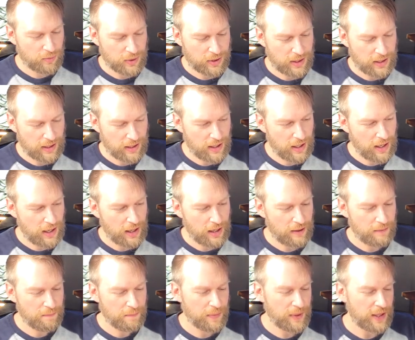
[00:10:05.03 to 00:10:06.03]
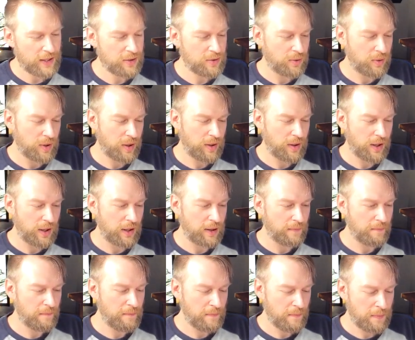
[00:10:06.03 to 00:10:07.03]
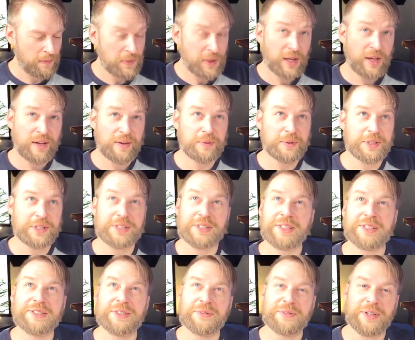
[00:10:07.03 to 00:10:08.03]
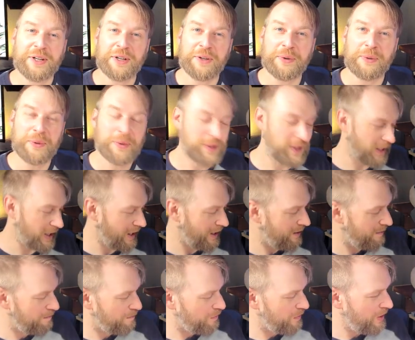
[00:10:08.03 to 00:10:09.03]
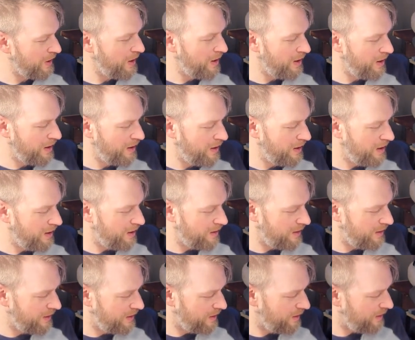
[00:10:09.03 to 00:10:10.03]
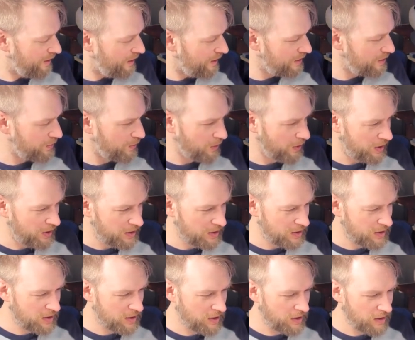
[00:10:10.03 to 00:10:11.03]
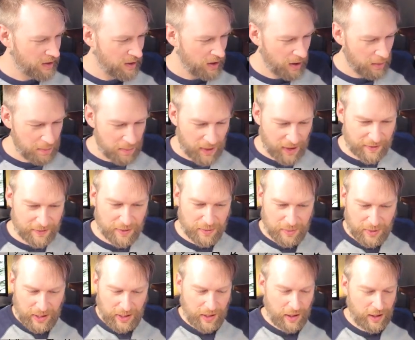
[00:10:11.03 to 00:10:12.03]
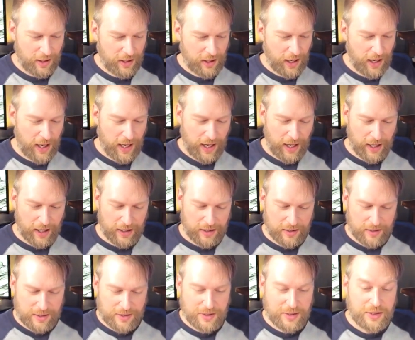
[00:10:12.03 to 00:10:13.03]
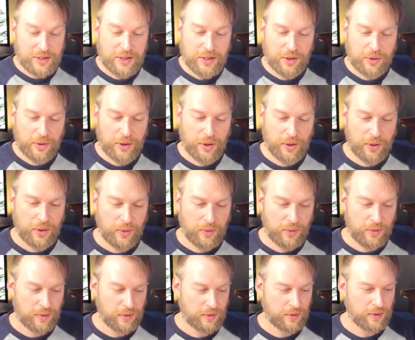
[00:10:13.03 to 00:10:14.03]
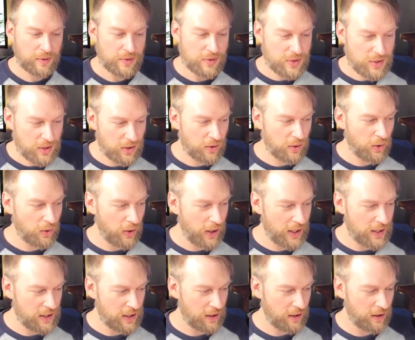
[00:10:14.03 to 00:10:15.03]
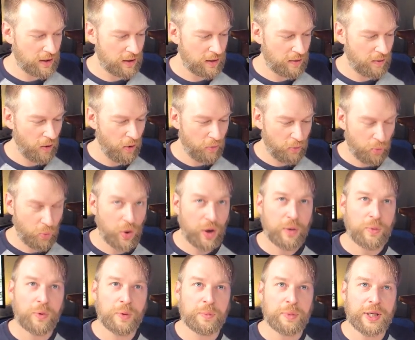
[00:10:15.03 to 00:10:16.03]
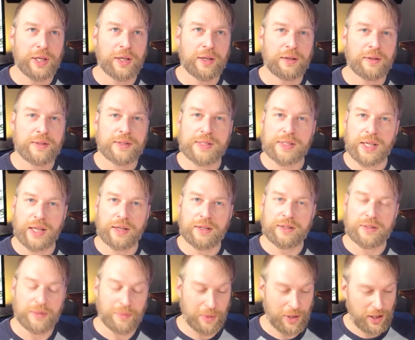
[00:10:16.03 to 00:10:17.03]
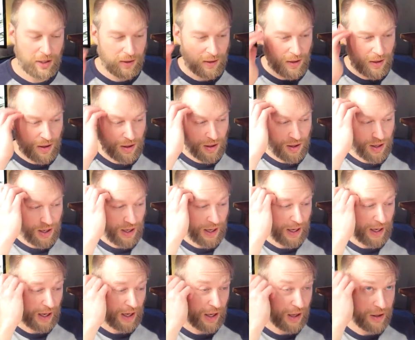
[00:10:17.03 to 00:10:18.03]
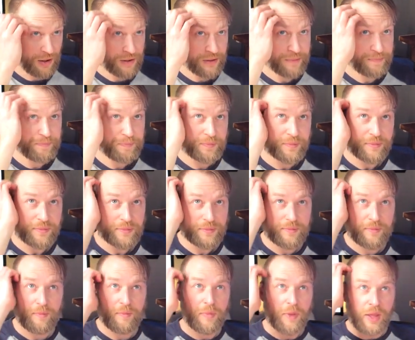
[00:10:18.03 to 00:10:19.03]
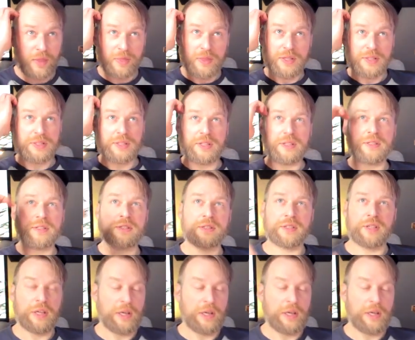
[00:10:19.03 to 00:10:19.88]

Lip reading: they got, that sort of thing, which is also very cool to get. This was above and beyond. I had zero idea of what would be sent to me, and this is